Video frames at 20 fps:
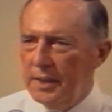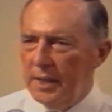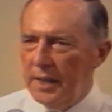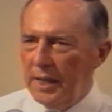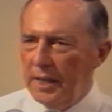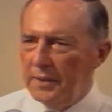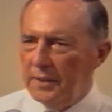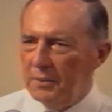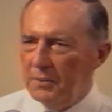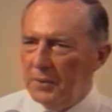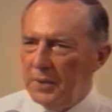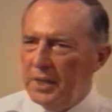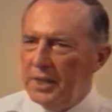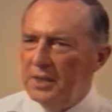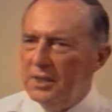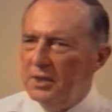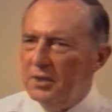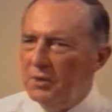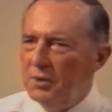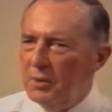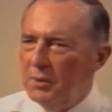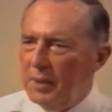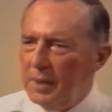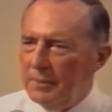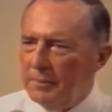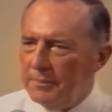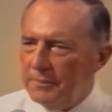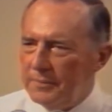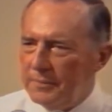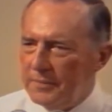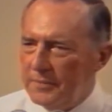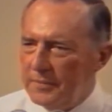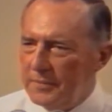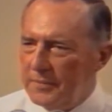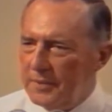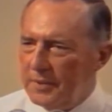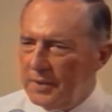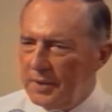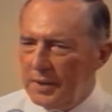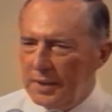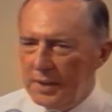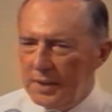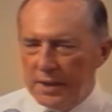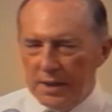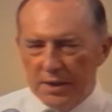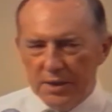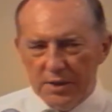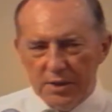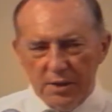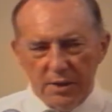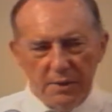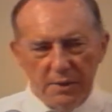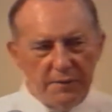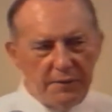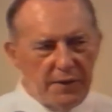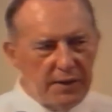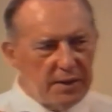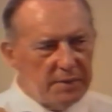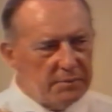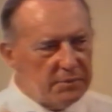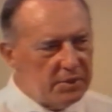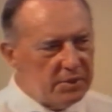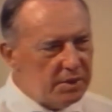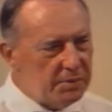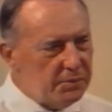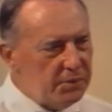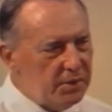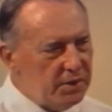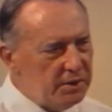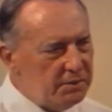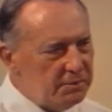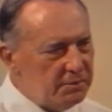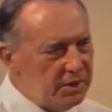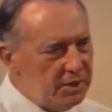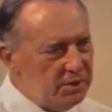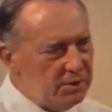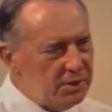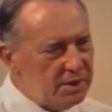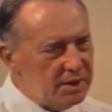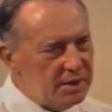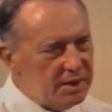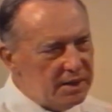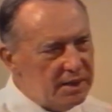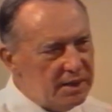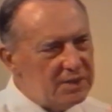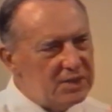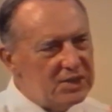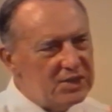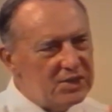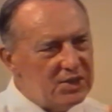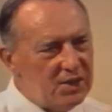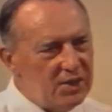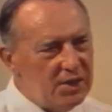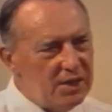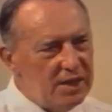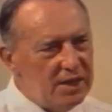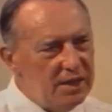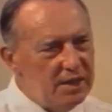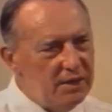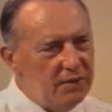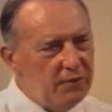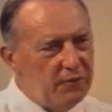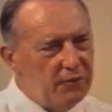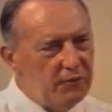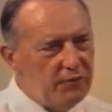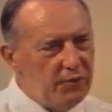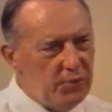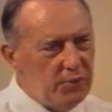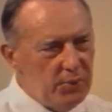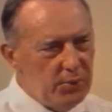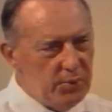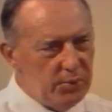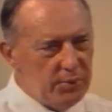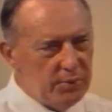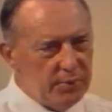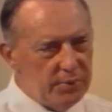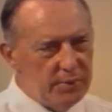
And the way to grow up is to develop to the point where you can take solid food.